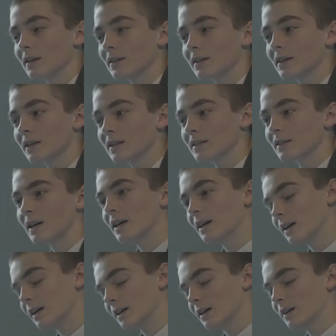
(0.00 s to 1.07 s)
Because
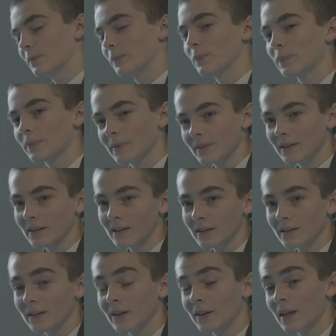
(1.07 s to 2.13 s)
uh,
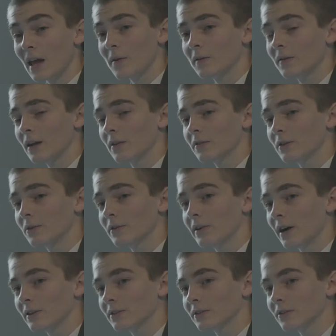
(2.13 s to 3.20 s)
the, they, they, they have a new
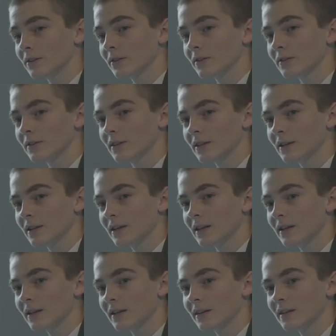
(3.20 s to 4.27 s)
counselor,
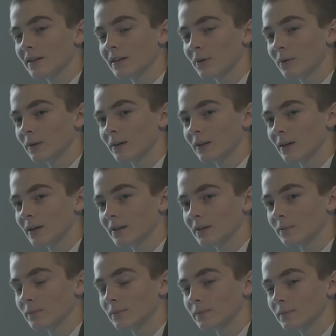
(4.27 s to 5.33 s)
and I really like
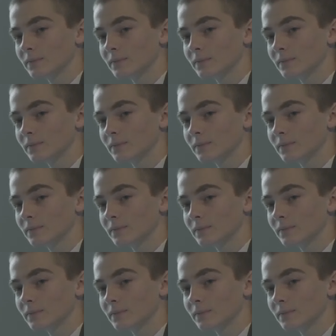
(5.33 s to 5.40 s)
him.